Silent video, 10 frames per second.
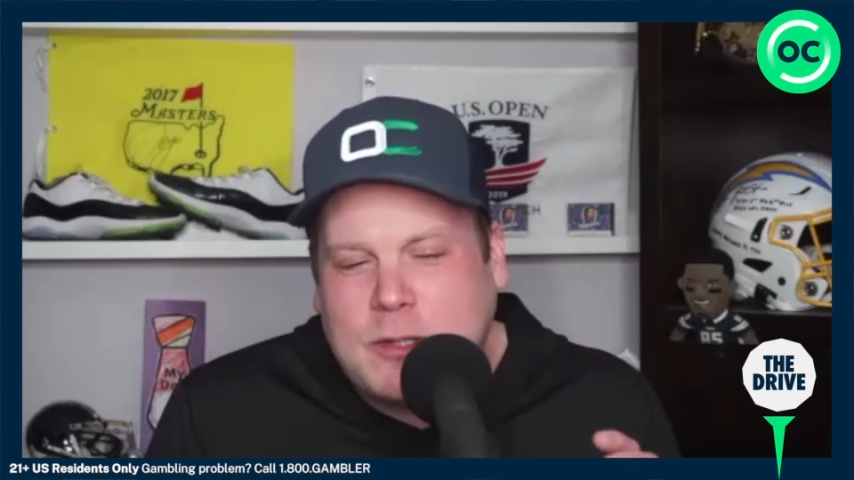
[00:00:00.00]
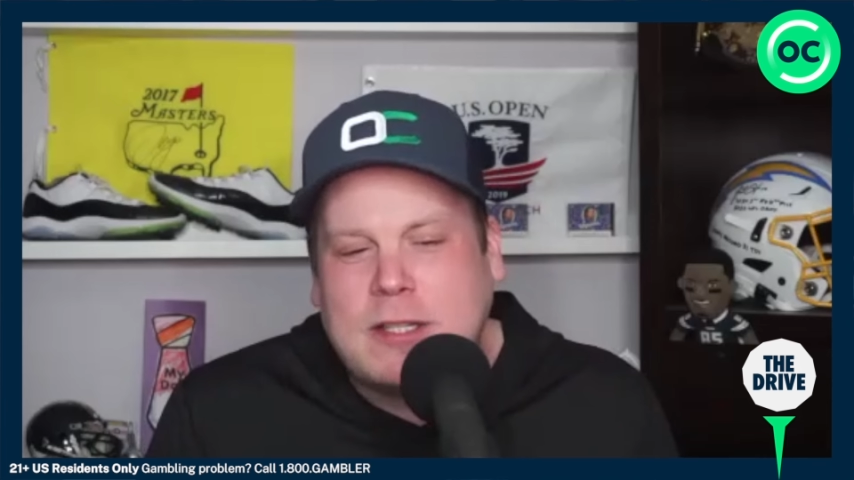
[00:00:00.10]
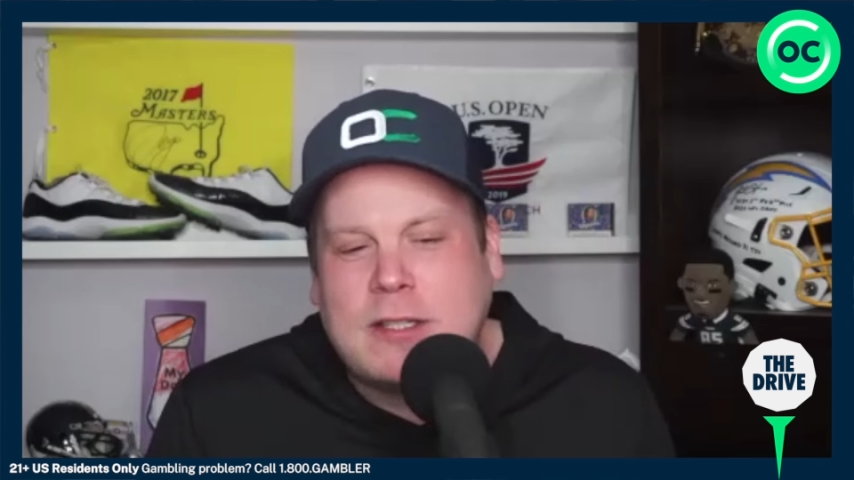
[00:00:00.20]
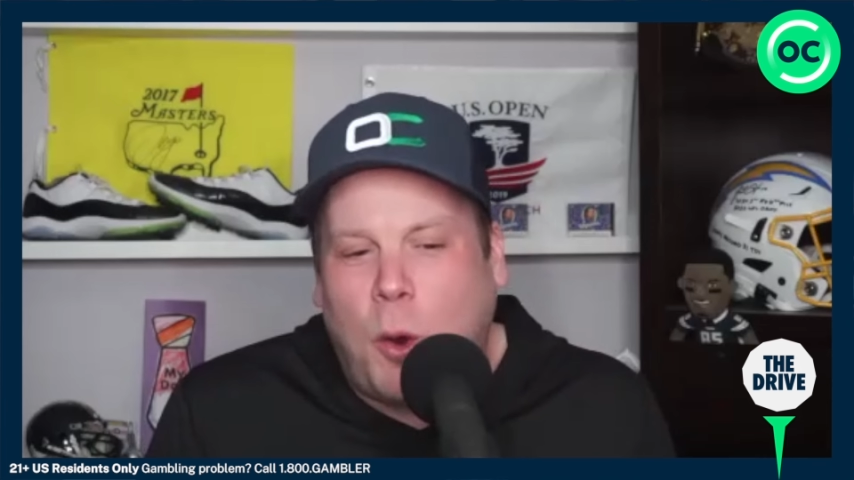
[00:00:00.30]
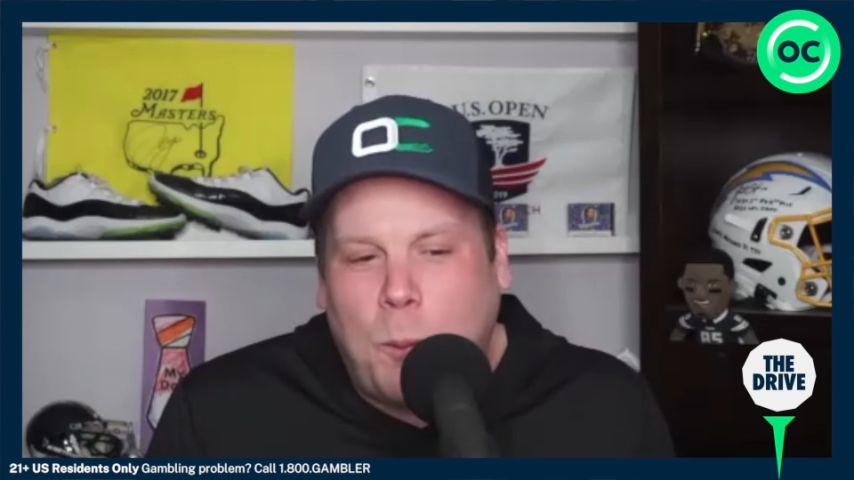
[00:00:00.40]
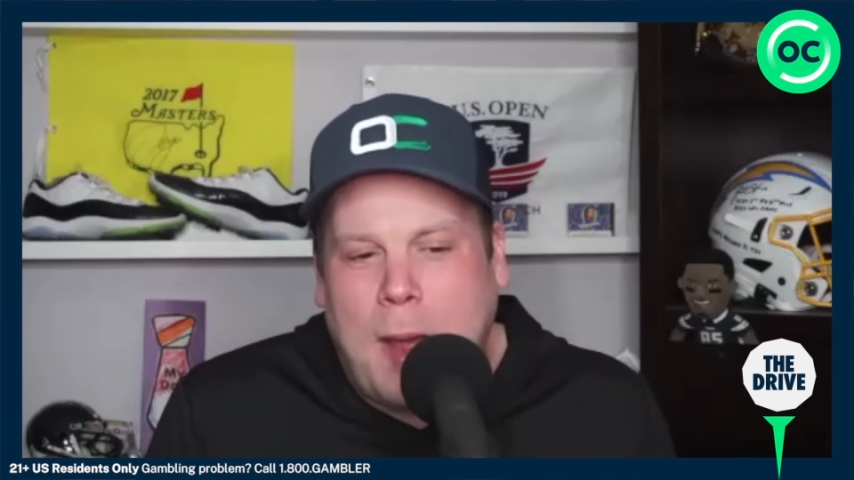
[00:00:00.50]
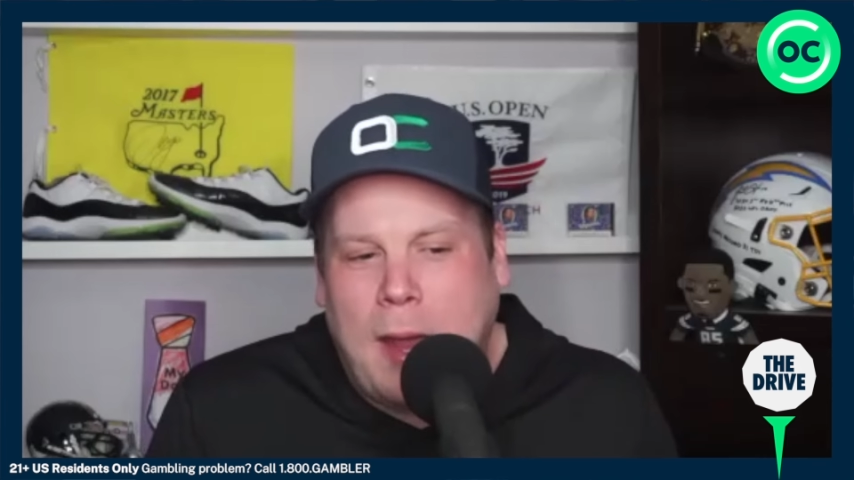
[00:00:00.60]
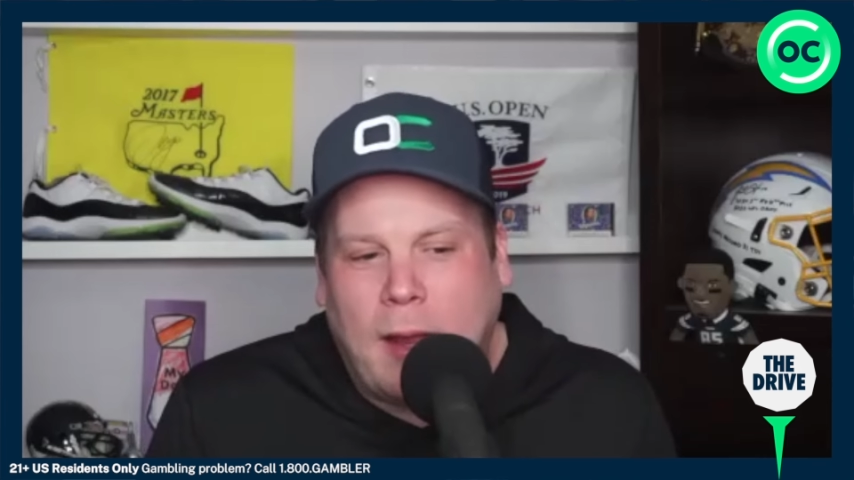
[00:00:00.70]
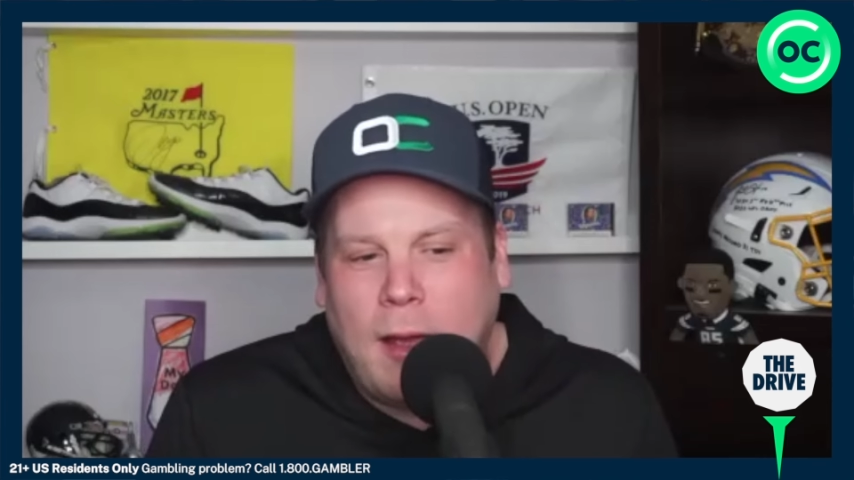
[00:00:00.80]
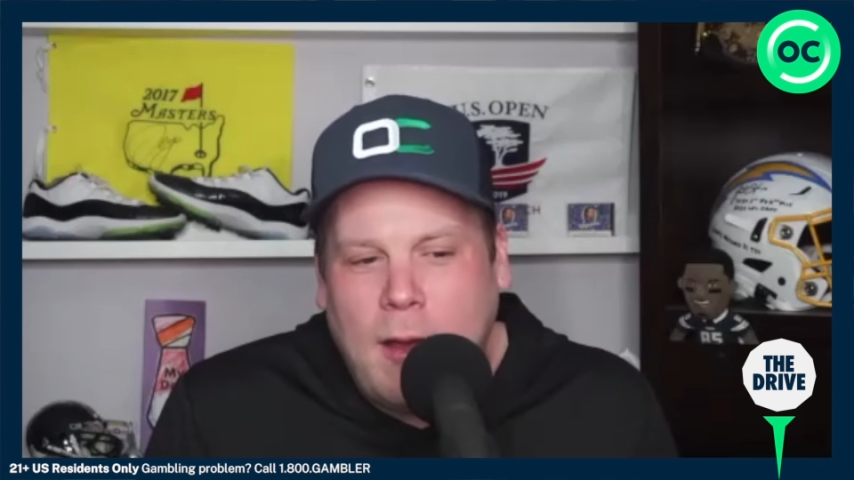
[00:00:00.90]
is so
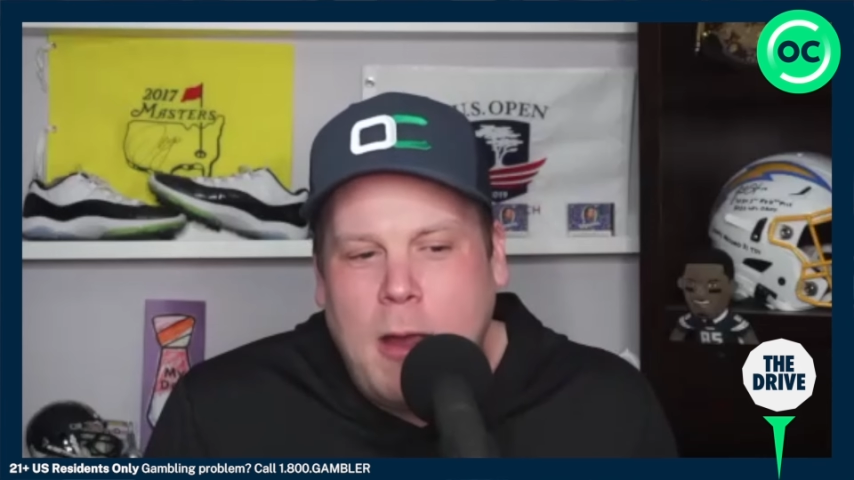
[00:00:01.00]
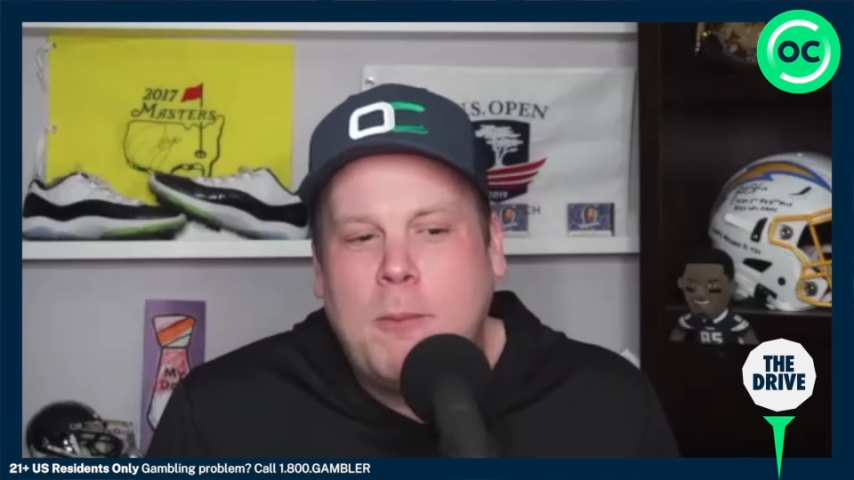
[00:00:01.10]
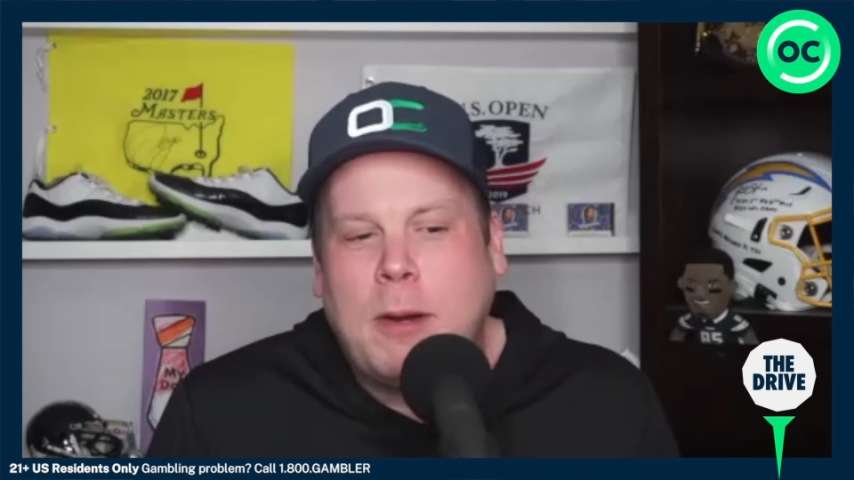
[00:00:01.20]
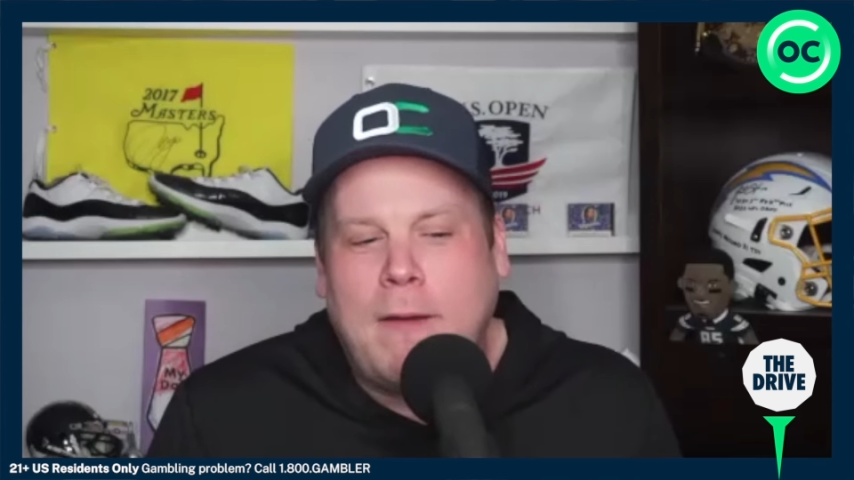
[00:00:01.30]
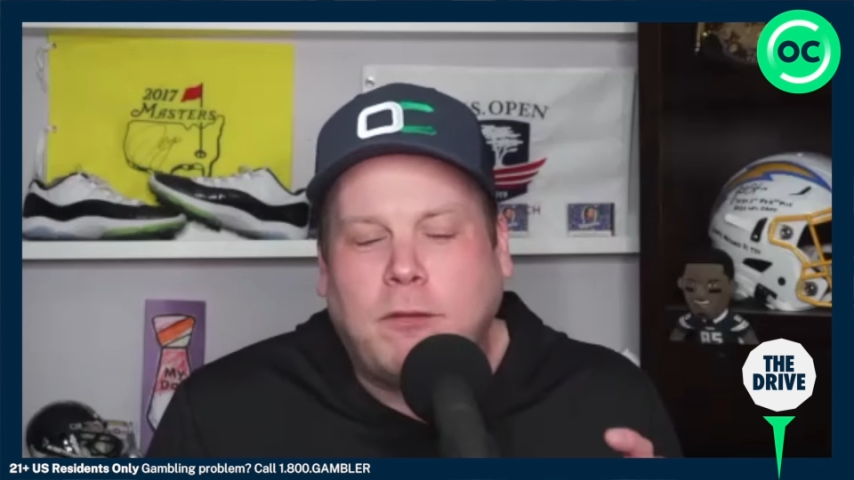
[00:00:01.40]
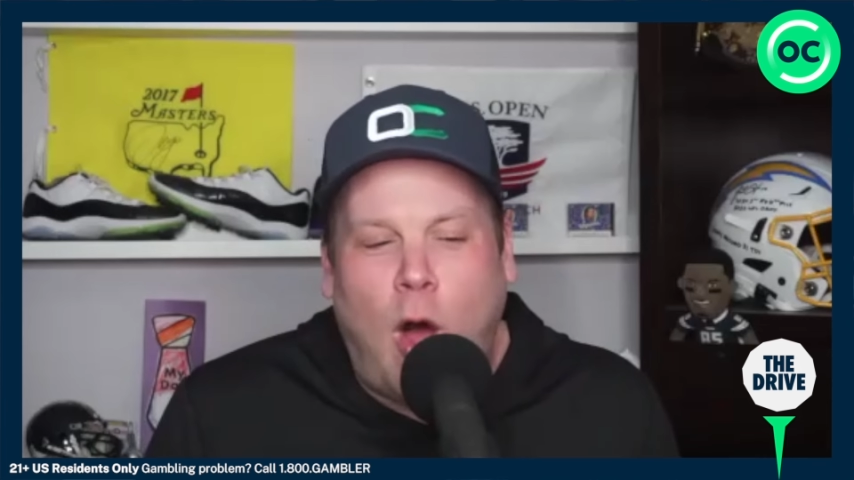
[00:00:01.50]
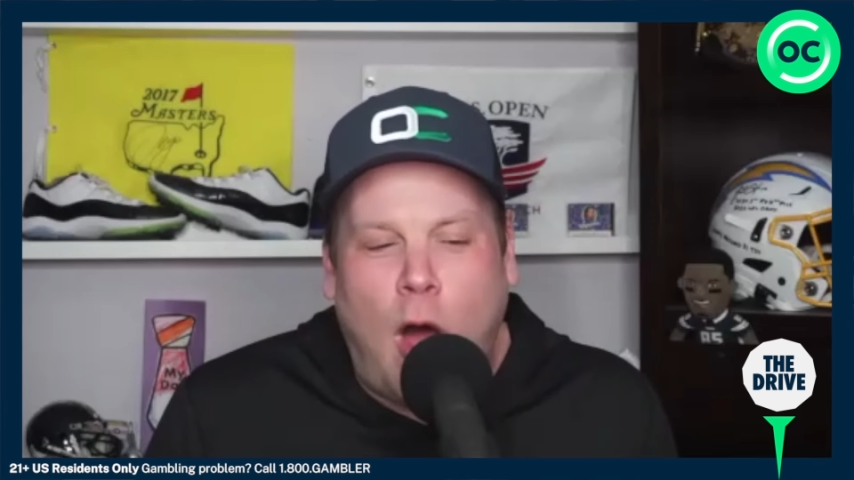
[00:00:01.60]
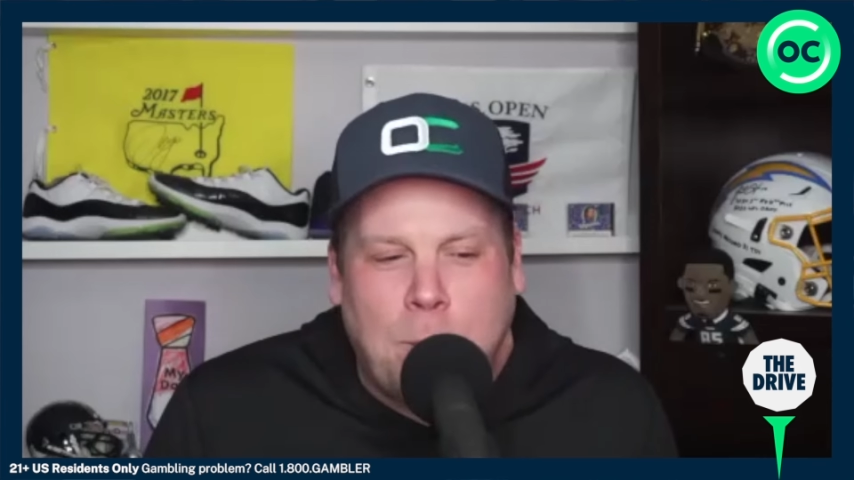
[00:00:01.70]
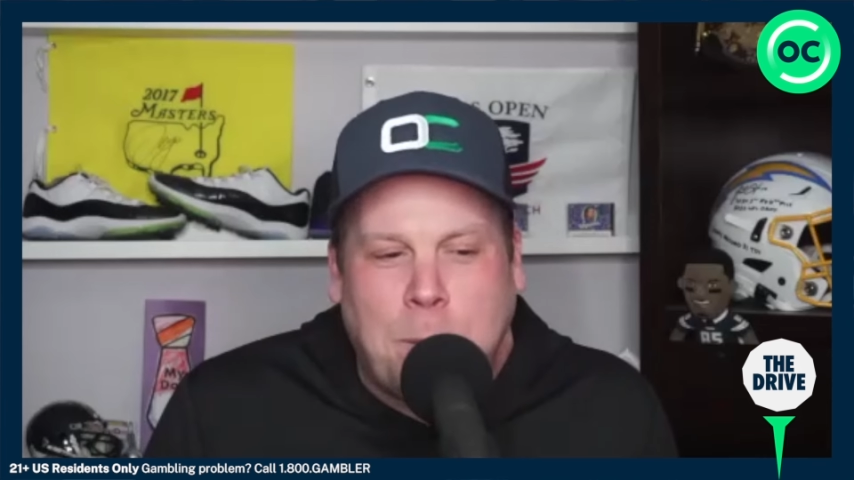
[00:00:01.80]
big, but I've long